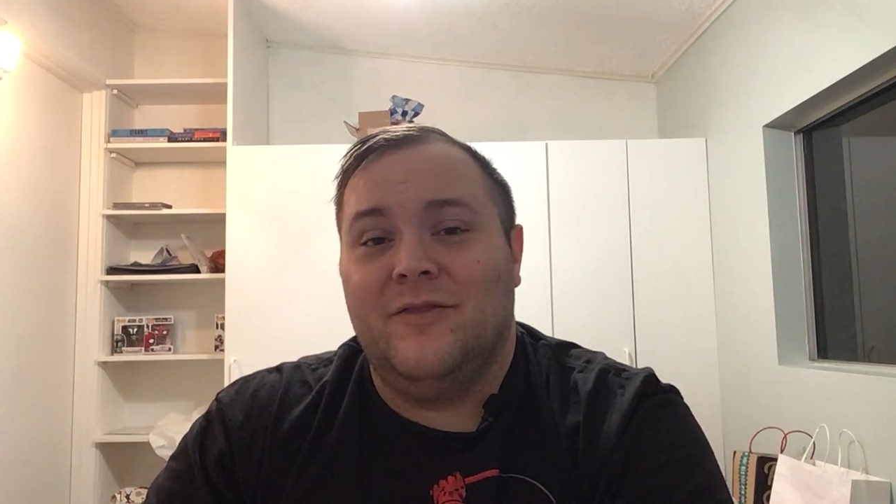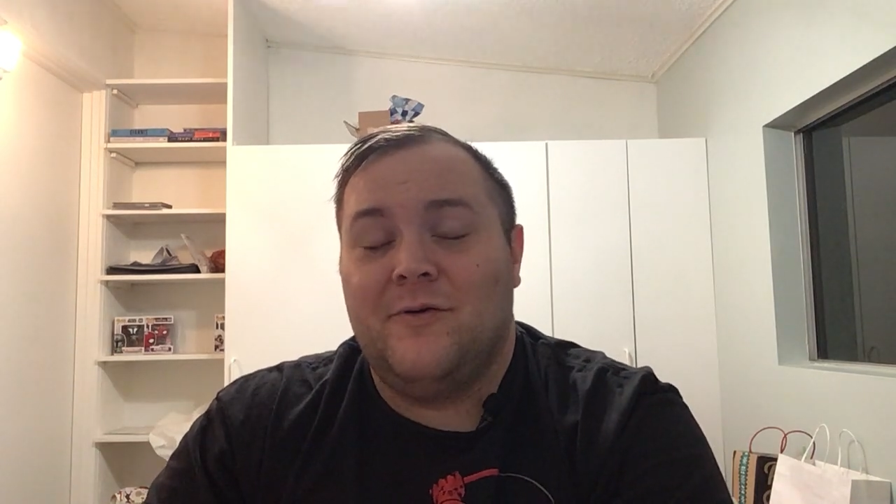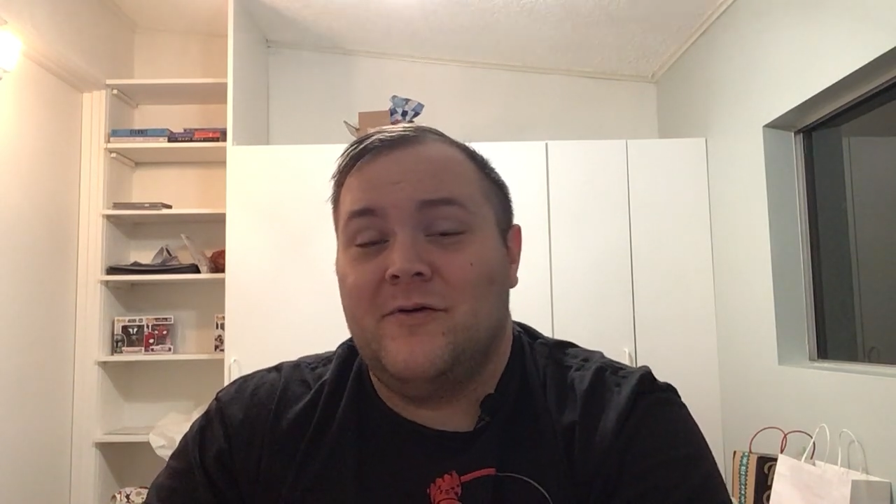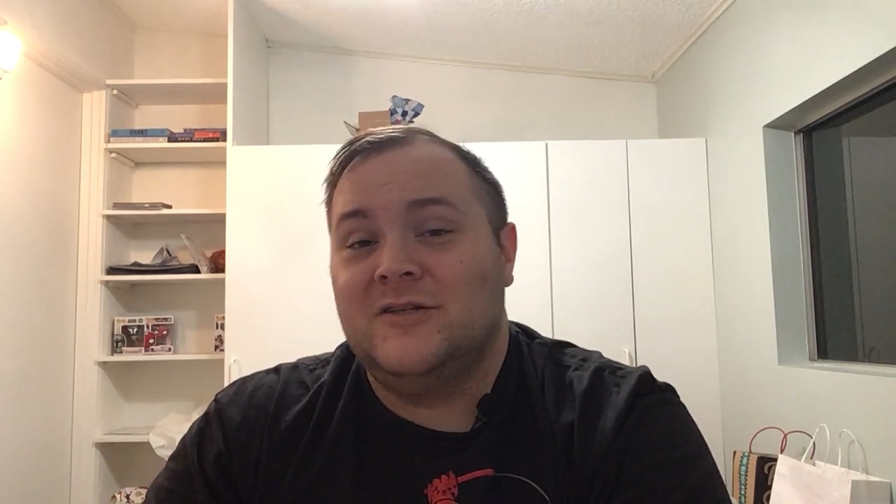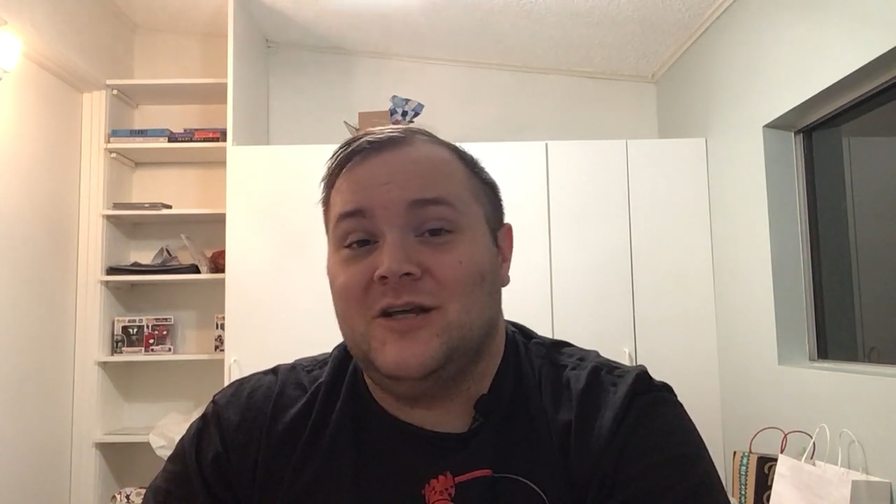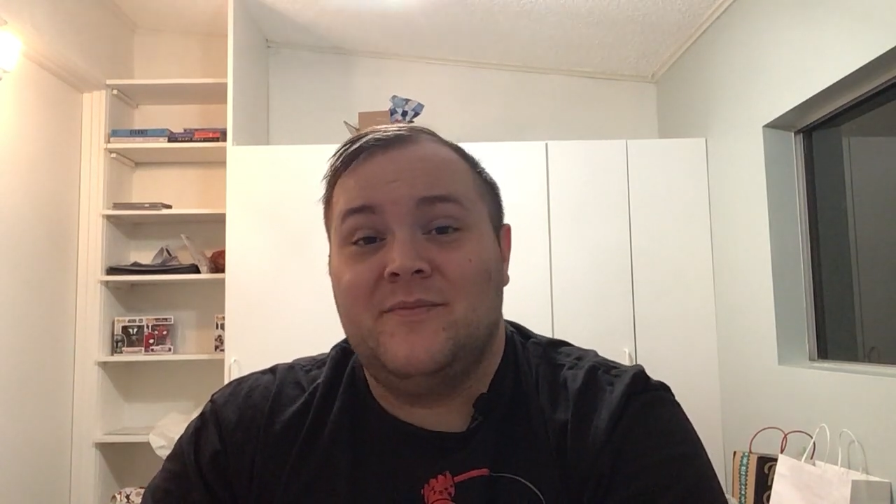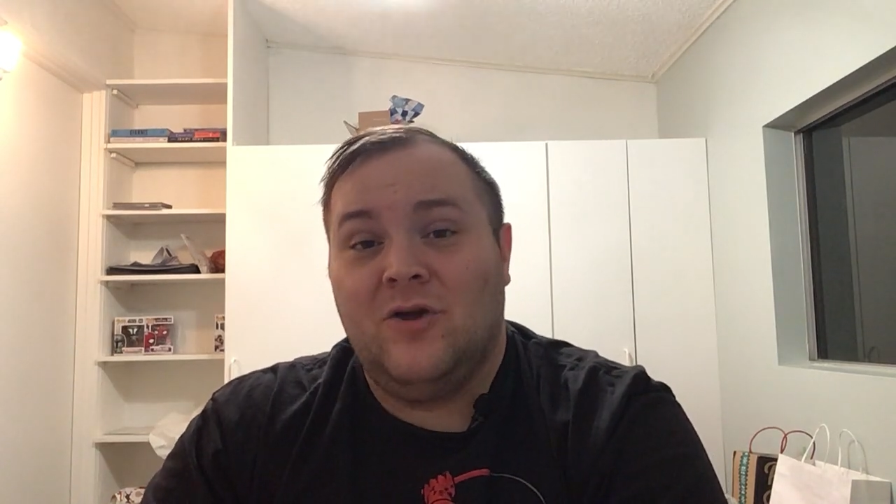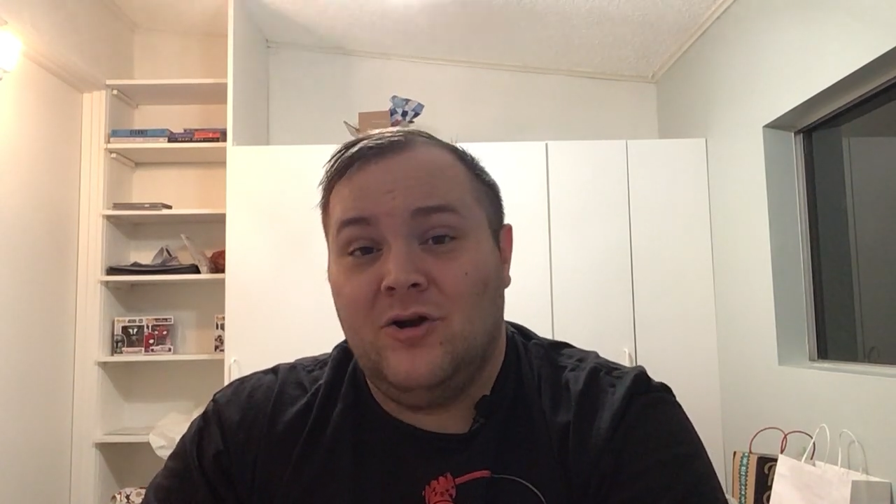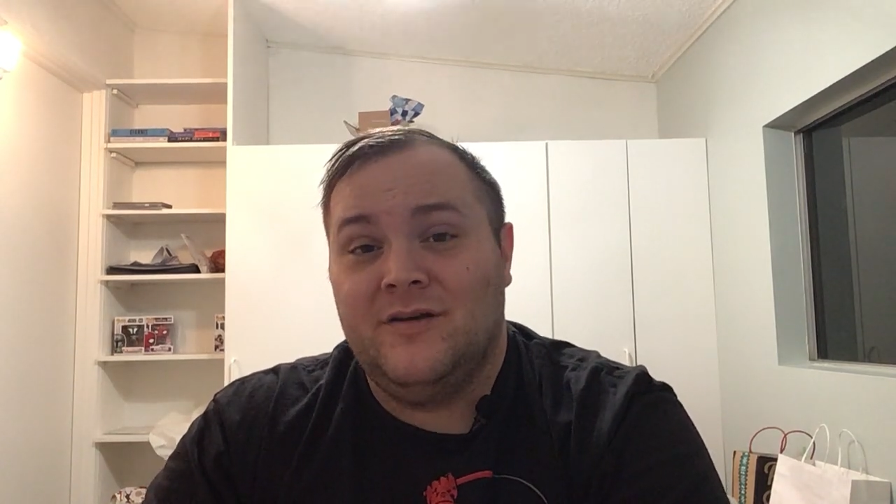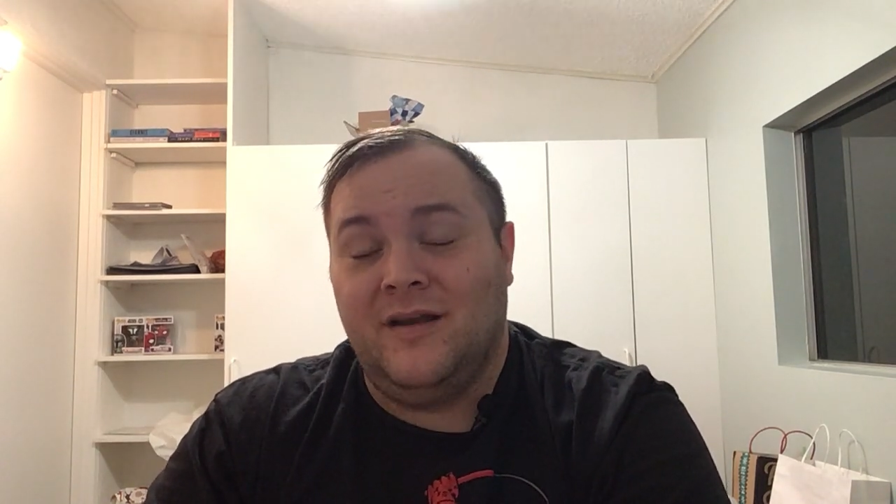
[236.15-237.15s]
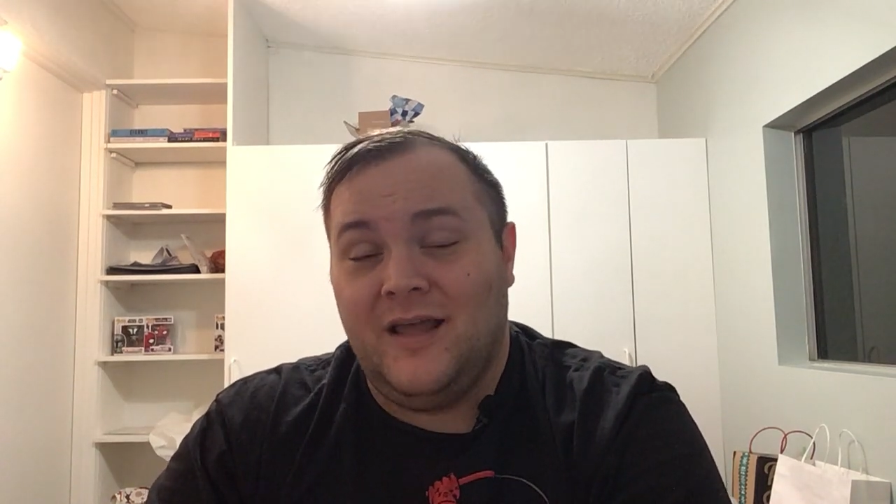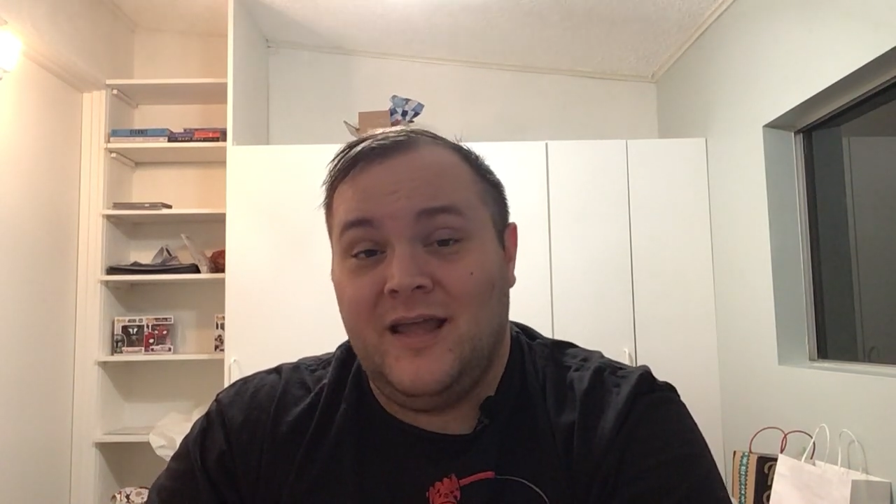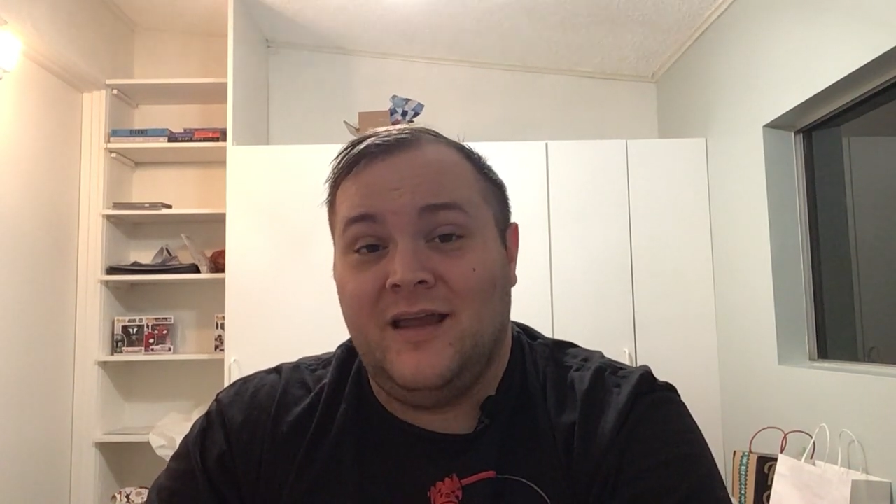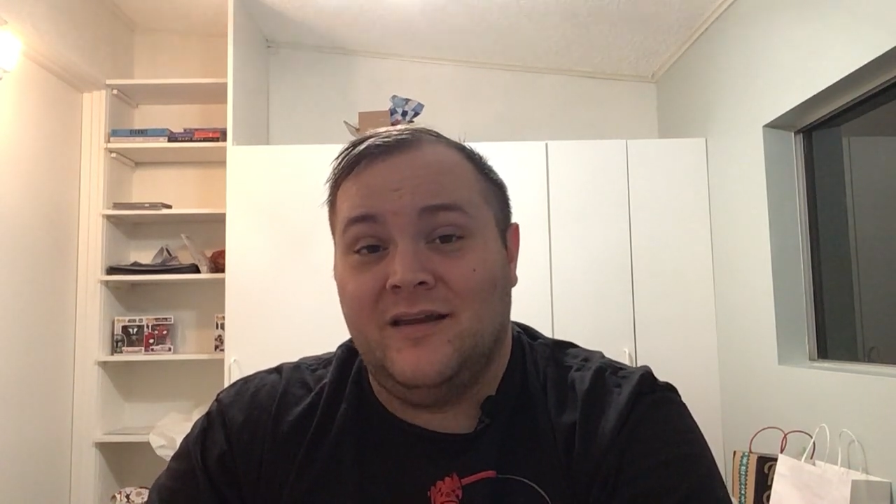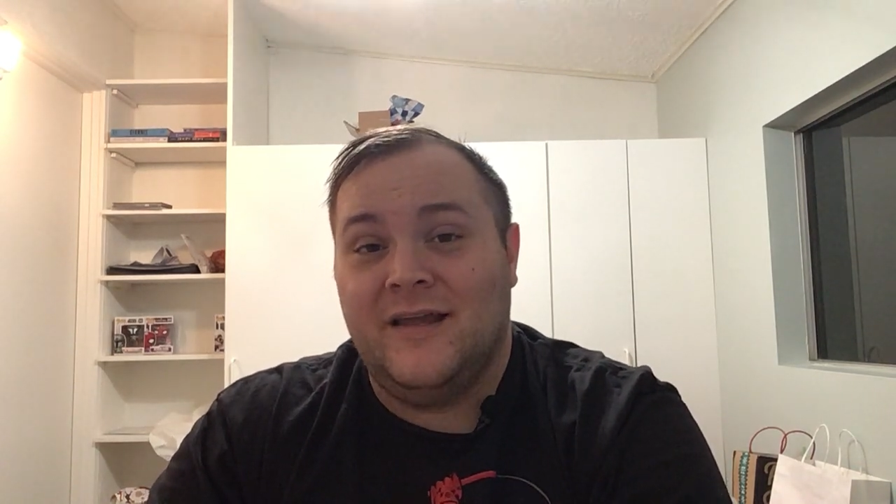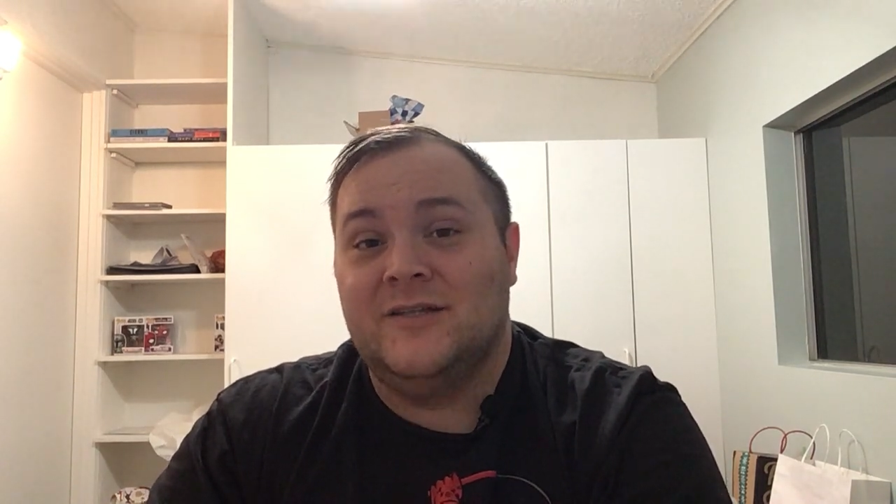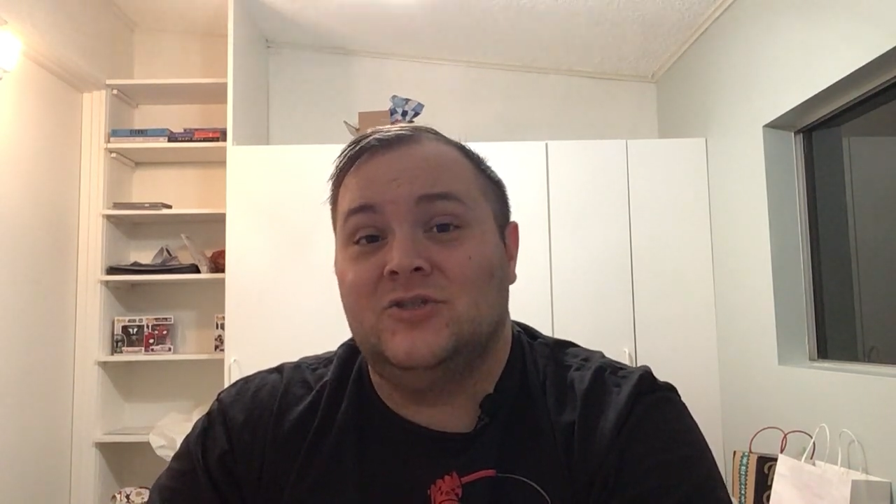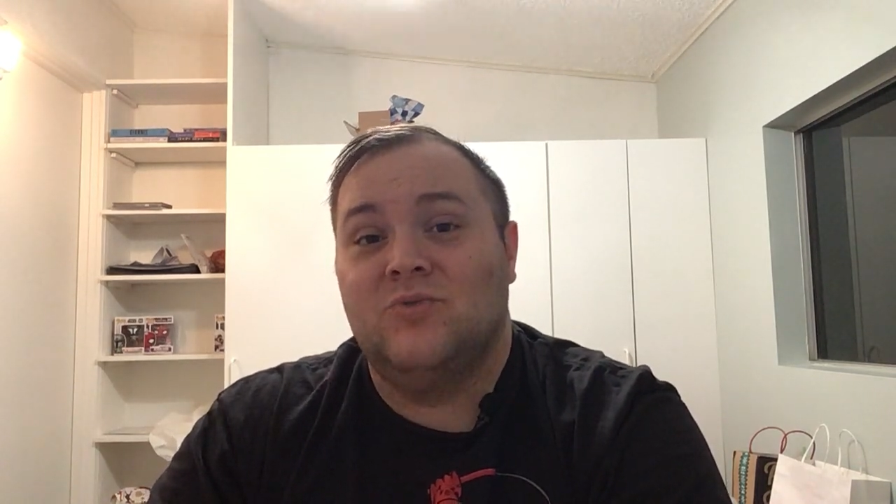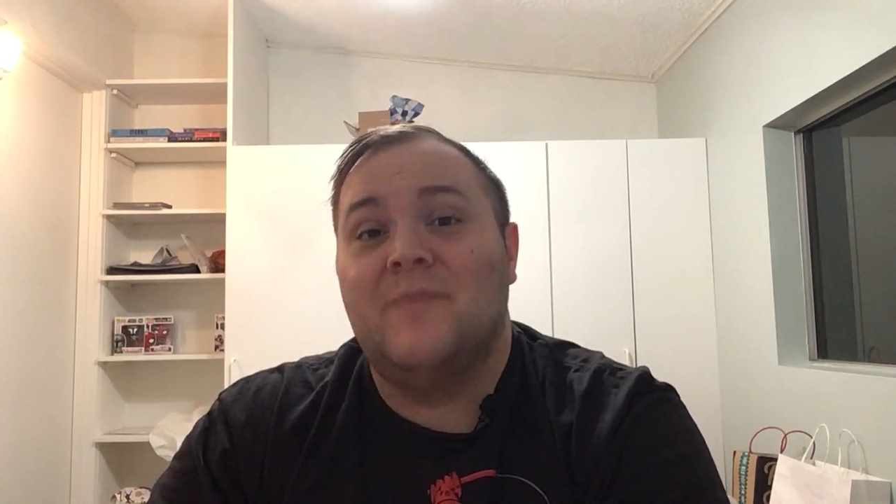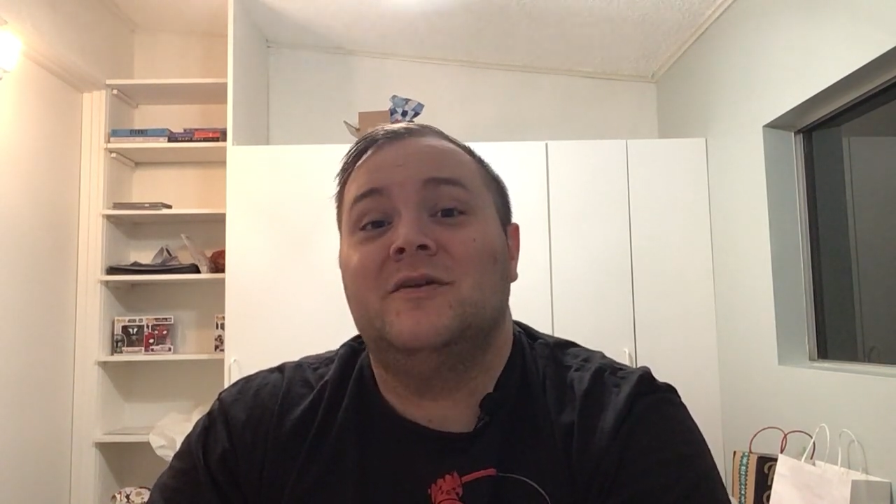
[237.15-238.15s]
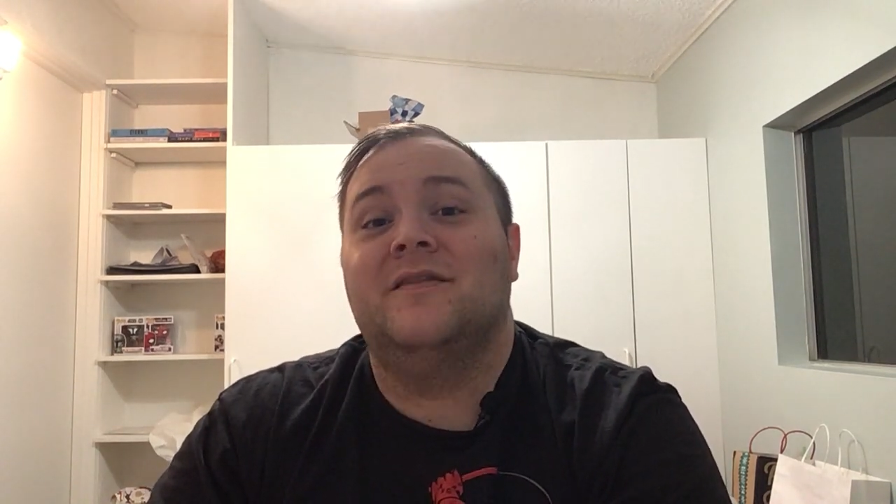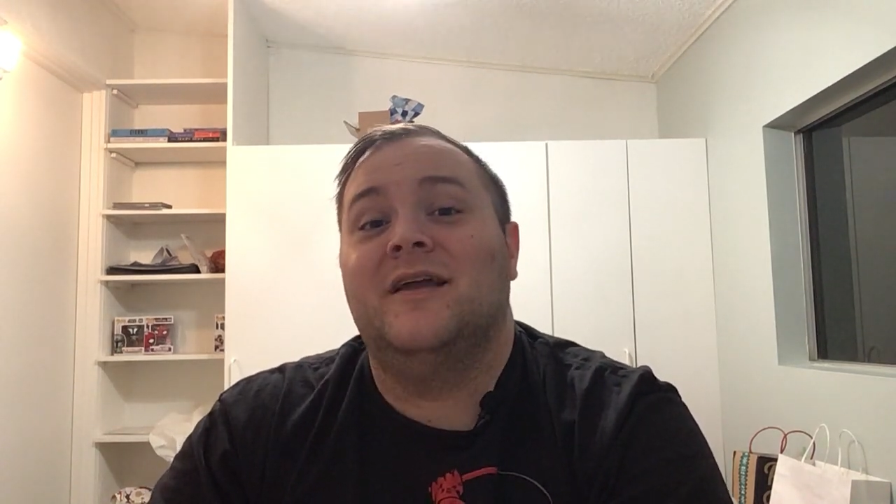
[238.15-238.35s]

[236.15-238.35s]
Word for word: Throwing James Harden in and disrupting